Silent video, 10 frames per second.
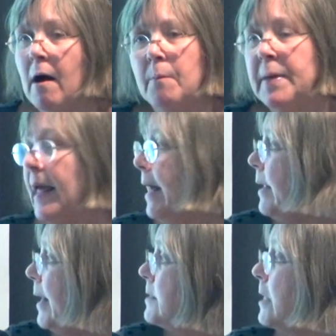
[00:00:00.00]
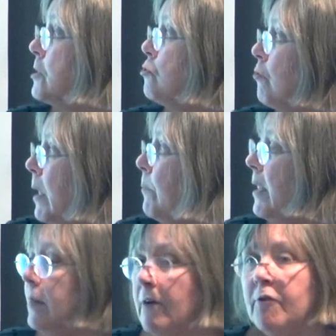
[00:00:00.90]
and it's
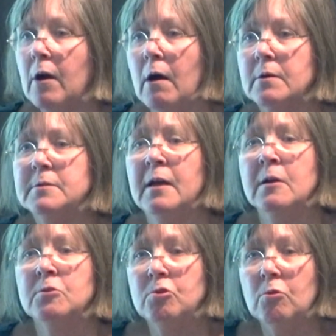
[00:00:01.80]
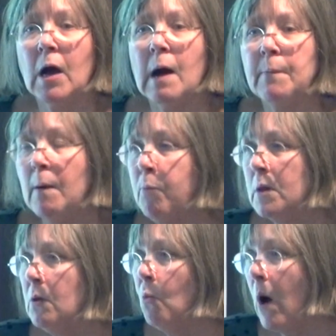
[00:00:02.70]
extremely difficult to come up
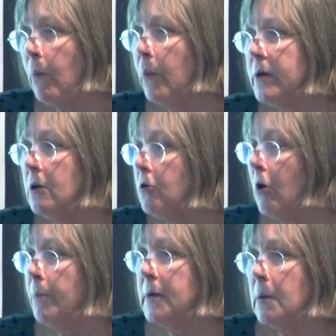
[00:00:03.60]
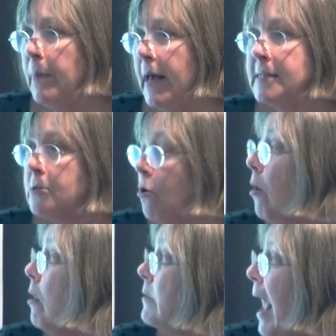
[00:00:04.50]
with what we would determine to be a
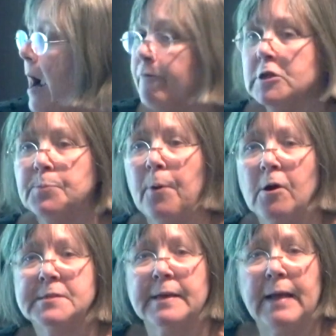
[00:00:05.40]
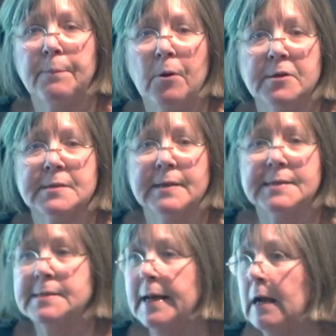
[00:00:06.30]
so-called average person, that person
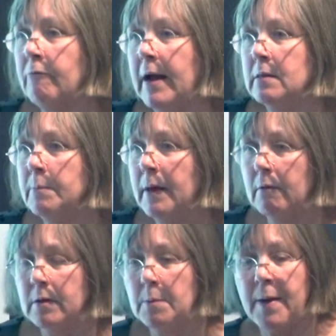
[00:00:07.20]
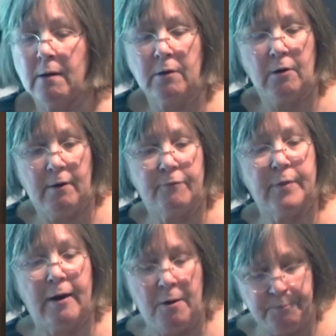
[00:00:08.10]
that's sitting right in the middle of the bell curve
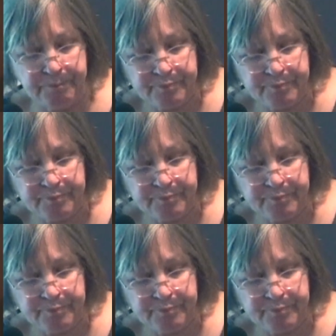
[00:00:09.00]
there.